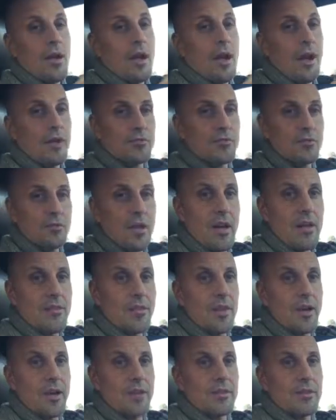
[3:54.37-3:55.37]
After you've done
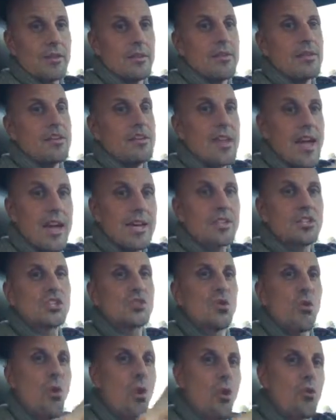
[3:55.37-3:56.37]
that, next
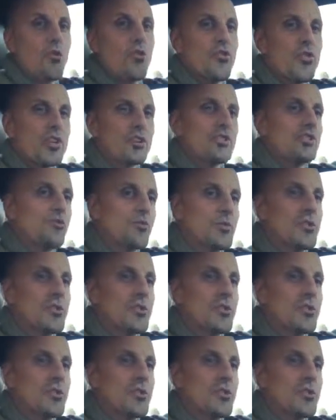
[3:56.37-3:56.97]
to all the things that you've